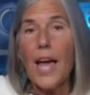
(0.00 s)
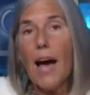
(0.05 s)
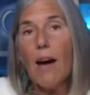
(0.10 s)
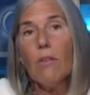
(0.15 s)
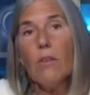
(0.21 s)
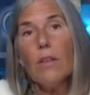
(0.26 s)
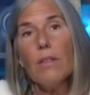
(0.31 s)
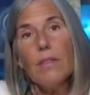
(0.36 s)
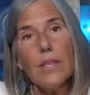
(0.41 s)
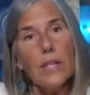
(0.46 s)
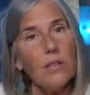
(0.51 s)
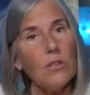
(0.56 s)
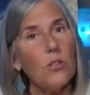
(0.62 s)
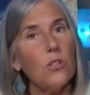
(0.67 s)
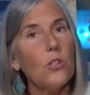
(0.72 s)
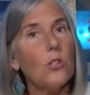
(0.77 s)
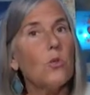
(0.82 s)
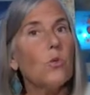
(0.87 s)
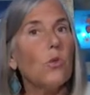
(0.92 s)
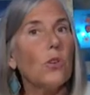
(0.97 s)
Now, this
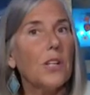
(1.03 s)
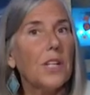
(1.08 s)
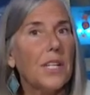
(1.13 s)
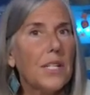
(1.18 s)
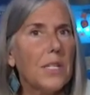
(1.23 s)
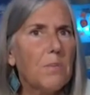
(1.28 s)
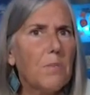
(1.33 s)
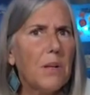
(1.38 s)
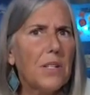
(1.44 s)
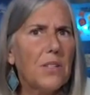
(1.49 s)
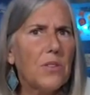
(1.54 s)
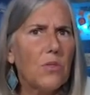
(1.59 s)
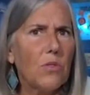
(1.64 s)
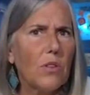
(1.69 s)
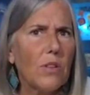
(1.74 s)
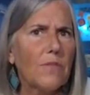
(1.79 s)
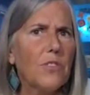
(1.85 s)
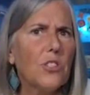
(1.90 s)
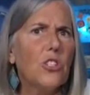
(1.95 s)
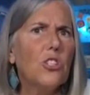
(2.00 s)
story has been
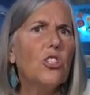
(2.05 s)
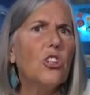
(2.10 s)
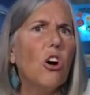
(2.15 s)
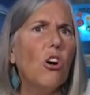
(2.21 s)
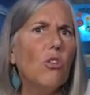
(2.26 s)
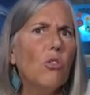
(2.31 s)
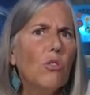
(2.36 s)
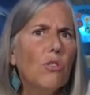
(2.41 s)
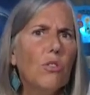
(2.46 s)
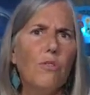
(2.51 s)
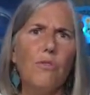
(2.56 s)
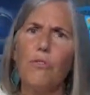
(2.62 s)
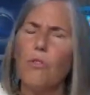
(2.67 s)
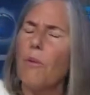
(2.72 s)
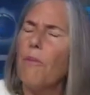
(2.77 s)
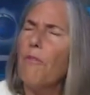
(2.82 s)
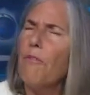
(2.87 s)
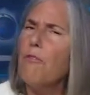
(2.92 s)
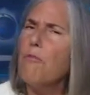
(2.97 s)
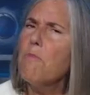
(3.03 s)
sort of dulled
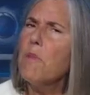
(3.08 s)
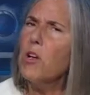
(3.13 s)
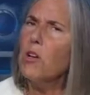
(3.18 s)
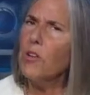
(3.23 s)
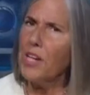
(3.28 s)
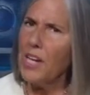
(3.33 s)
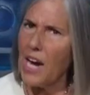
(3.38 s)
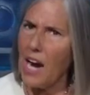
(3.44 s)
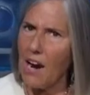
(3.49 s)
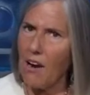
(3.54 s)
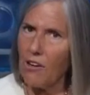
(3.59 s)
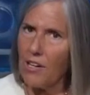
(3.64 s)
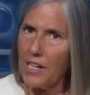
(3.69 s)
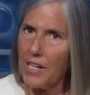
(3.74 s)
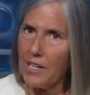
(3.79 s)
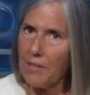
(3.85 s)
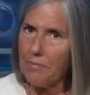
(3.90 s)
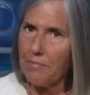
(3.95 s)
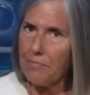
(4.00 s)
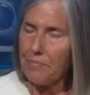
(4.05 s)
from familiarity,